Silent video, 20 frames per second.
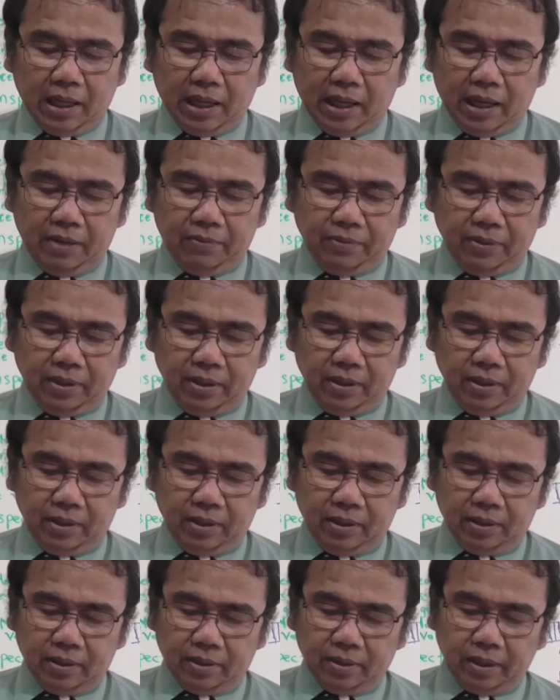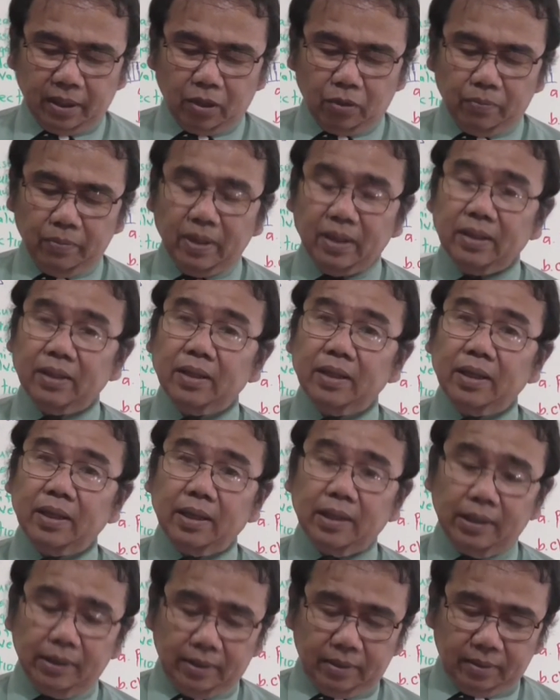EVA
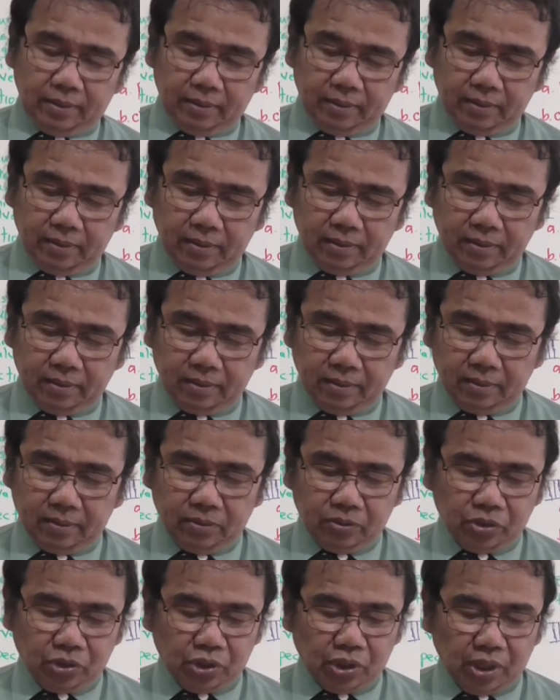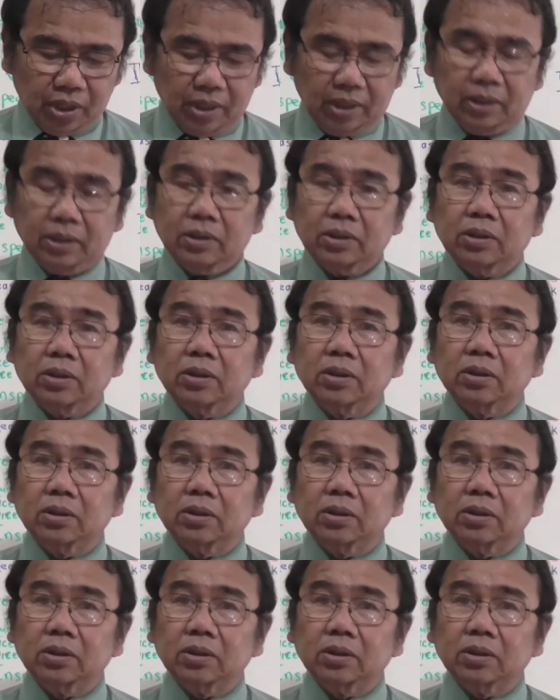recommended charge